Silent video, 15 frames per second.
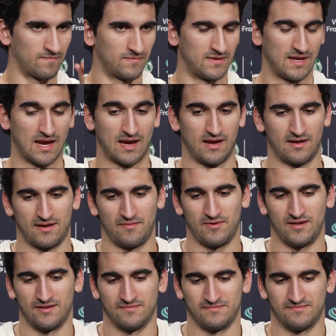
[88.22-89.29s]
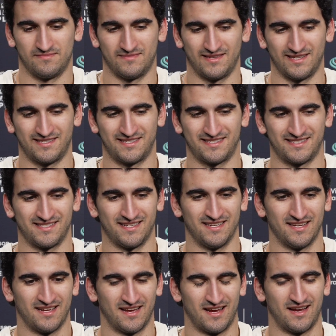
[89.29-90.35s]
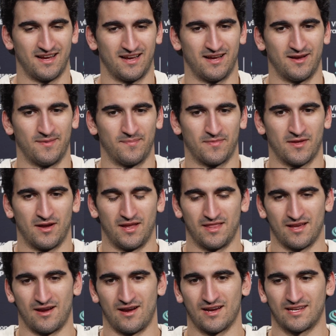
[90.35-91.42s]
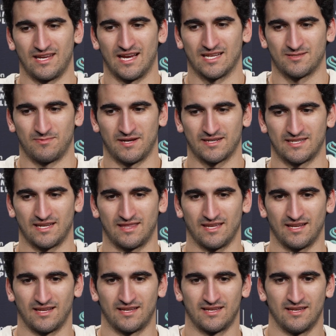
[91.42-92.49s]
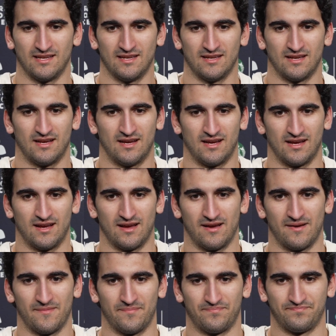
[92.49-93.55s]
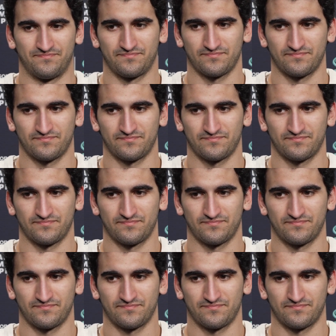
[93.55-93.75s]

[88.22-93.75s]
Yeah, I mean, it's in the hockey aspect, I think it